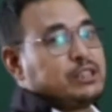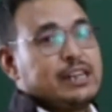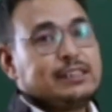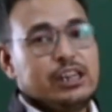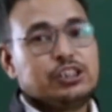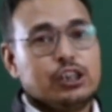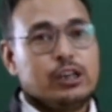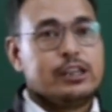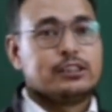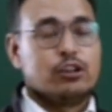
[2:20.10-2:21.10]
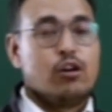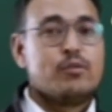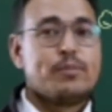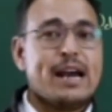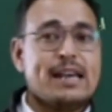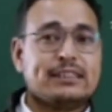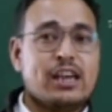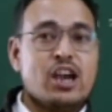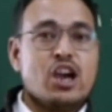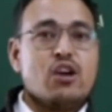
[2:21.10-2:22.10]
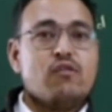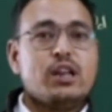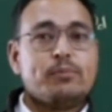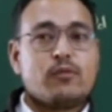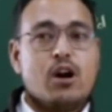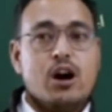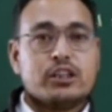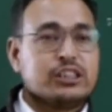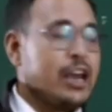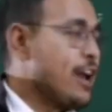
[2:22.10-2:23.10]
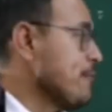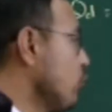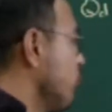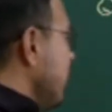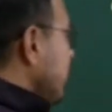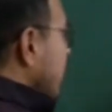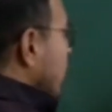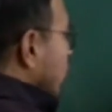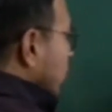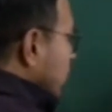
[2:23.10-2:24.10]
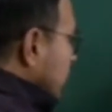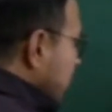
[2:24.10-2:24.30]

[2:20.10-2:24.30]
represents its own price, will cause a movement along